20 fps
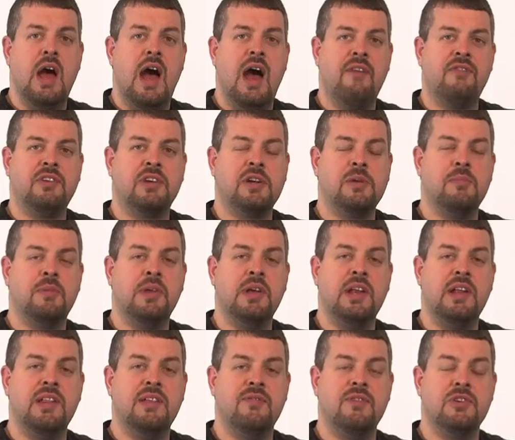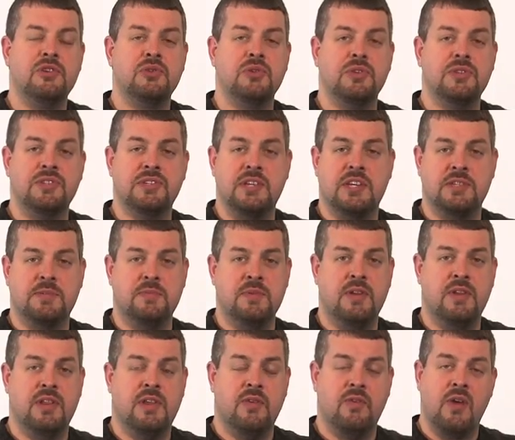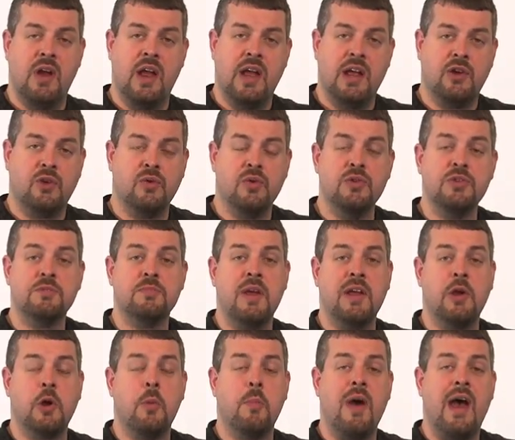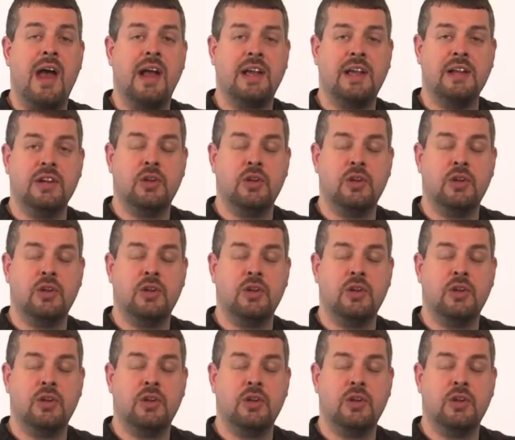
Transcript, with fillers: After completing the visual assessment of the array, crews may go back